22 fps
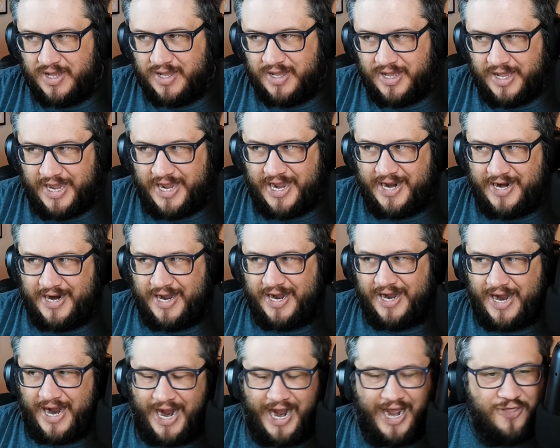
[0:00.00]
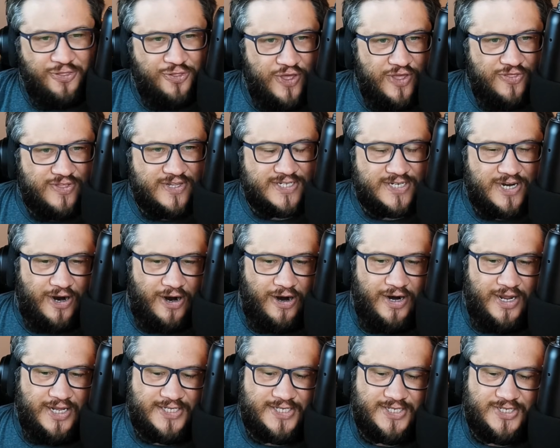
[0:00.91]
And I think this
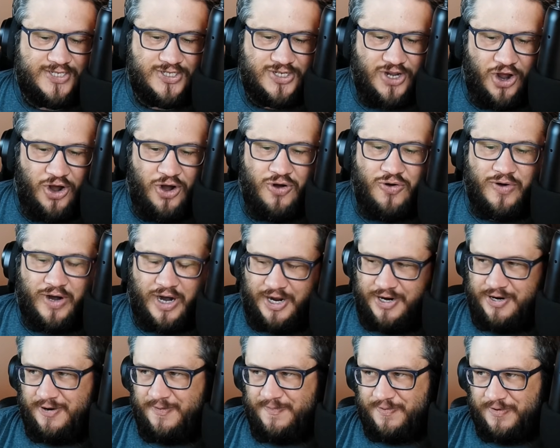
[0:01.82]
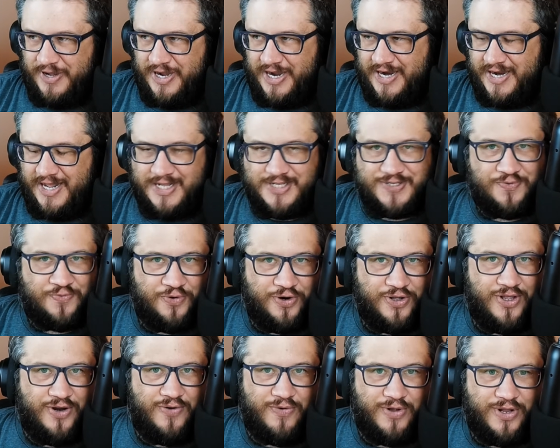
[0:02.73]
card is so underplayed. It's
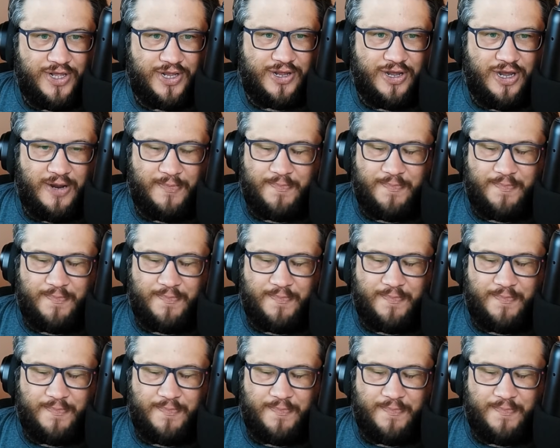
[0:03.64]
really, really good